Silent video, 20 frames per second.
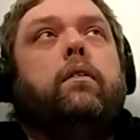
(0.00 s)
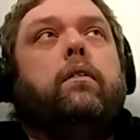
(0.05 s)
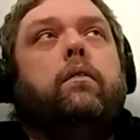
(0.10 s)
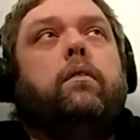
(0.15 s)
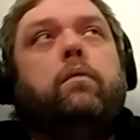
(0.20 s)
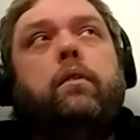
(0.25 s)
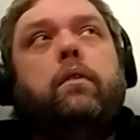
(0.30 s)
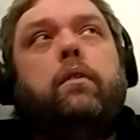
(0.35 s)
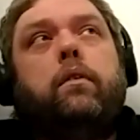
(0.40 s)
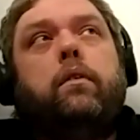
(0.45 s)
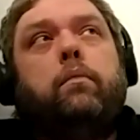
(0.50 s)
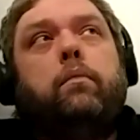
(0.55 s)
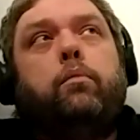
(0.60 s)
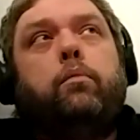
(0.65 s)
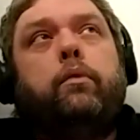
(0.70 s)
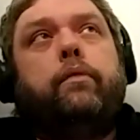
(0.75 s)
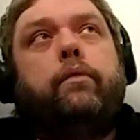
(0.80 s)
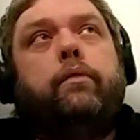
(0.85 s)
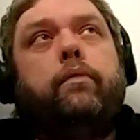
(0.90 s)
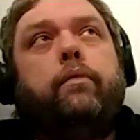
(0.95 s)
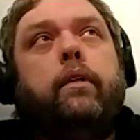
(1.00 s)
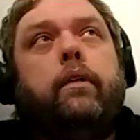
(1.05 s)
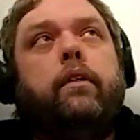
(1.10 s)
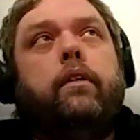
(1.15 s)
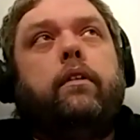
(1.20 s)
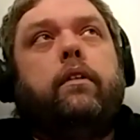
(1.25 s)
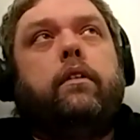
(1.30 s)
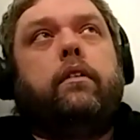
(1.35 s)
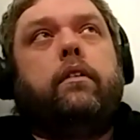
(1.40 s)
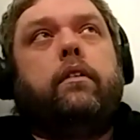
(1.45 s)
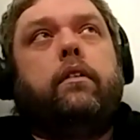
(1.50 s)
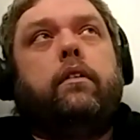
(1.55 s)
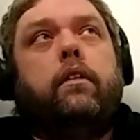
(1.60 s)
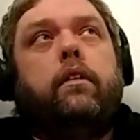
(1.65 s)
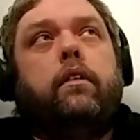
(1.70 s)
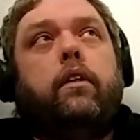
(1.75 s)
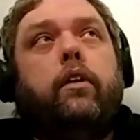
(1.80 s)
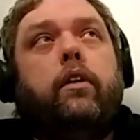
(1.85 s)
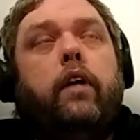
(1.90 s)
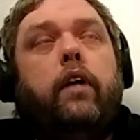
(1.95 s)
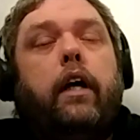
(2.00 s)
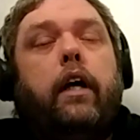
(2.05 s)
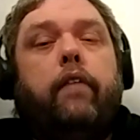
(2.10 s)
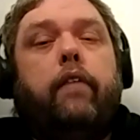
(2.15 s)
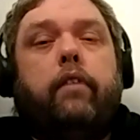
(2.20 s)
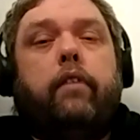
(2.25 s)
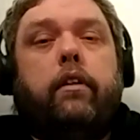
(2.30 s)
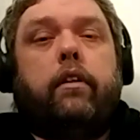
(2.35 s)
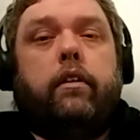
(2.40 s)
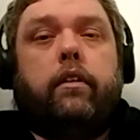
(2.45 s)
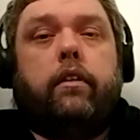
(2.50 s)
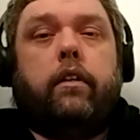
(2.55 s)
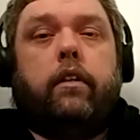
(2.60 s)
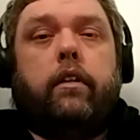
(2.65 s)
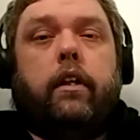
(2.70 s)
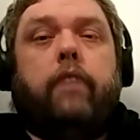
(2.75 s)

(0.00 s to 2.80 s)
with her boyfriend and having an,